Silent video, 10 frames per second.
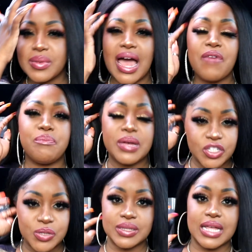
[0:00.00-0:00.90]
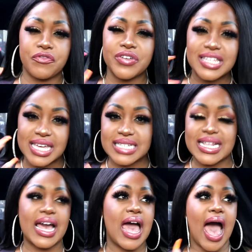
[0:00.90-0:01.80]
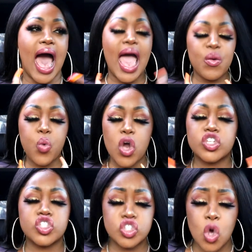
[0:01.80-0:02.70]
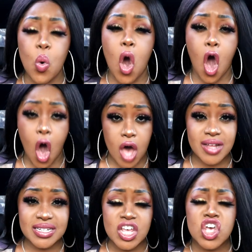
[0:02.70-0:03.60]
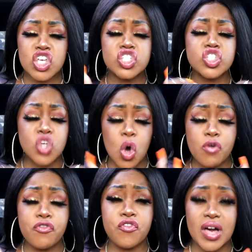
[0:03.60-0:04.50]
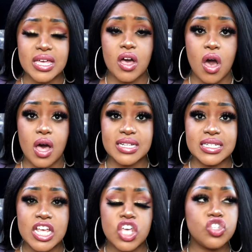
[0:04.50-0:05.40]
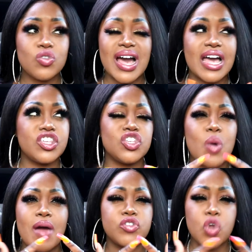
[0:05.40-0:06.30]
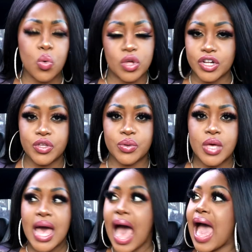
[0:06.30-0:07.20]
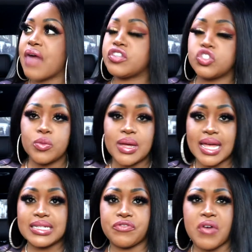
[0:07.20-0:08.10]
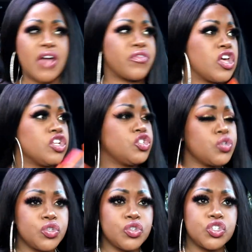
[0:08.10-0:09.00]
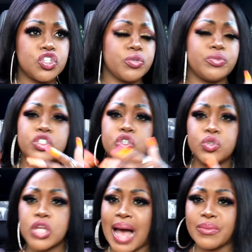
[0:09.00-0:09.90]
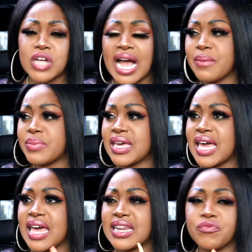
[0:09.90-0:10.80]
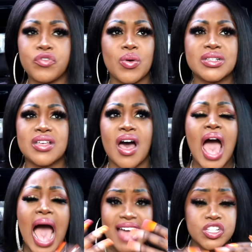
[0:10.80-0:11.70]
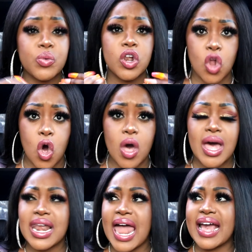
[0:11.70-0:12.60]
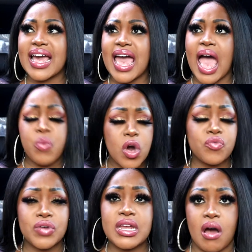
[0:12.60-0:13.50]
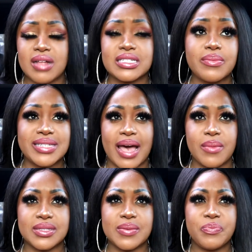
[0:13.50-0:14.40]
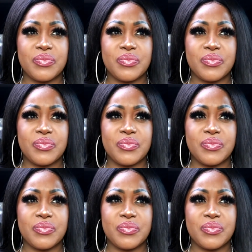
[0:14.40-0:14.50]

mean? I've been doing that for years. Like, I work so hard, so fucking hard. You have you have no clue. I have to do my nine to five, do YouTube, do um, try and be an influencer. I do a lot. Like I work really hard. Sometimes